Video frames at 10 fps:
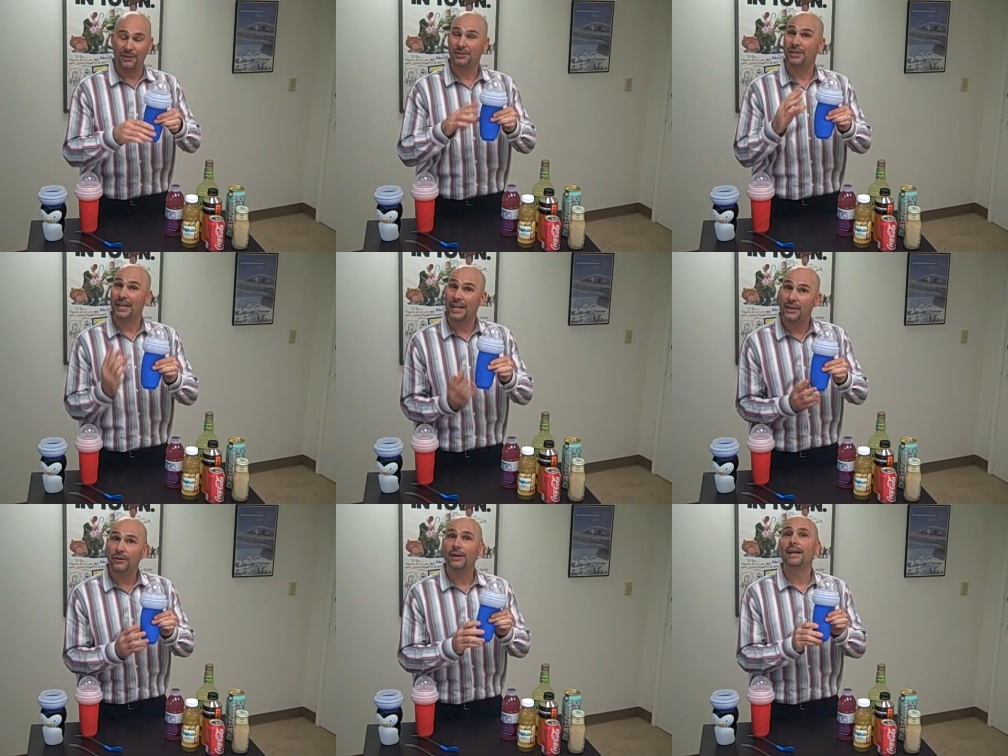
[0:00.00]
There's an
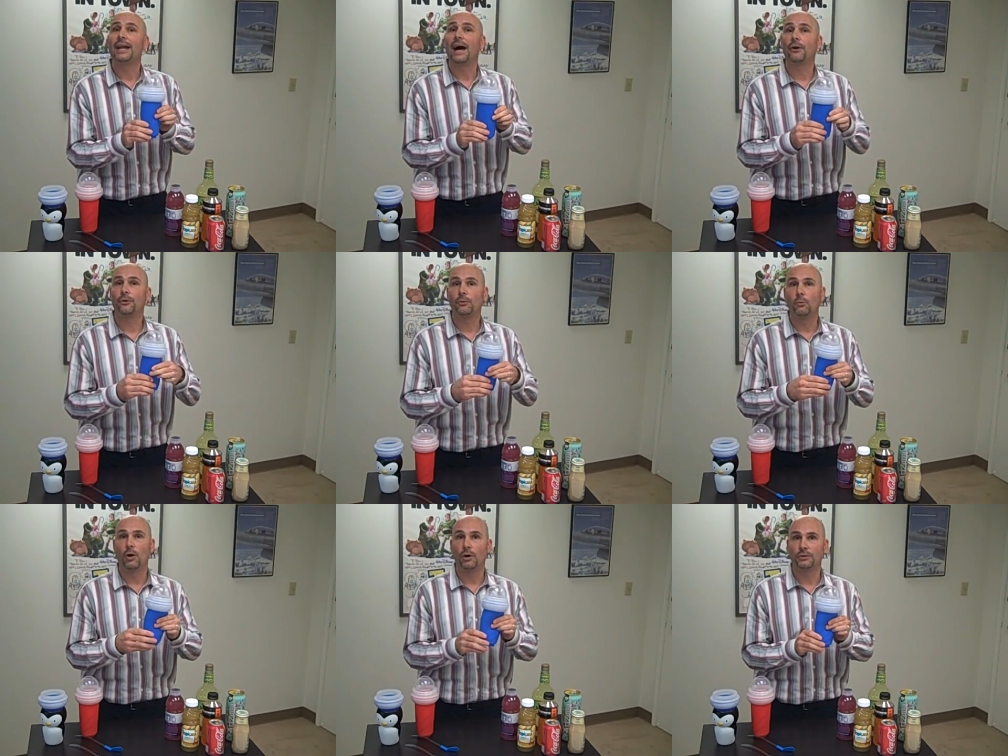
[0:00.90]
inner and outer
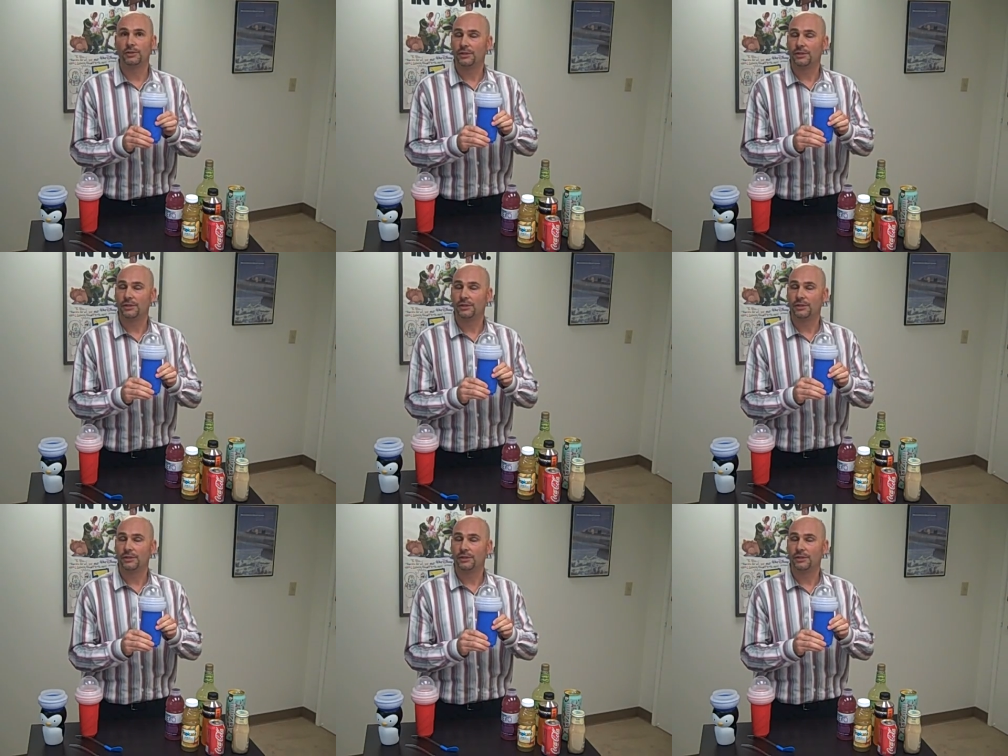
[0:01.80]
wall